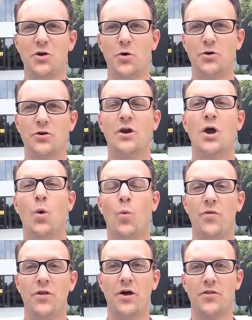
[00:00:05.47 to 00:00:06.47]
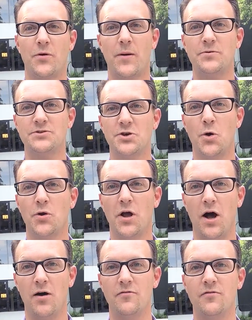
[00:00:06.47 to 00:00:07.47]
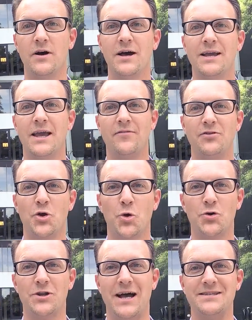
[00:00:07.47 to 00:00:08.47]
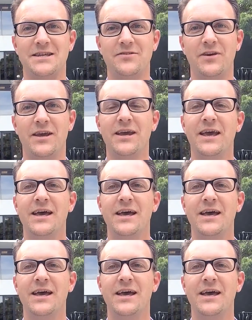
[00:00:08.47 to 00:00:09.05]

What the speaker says: Yoder with another episode of KevinYoder.tv.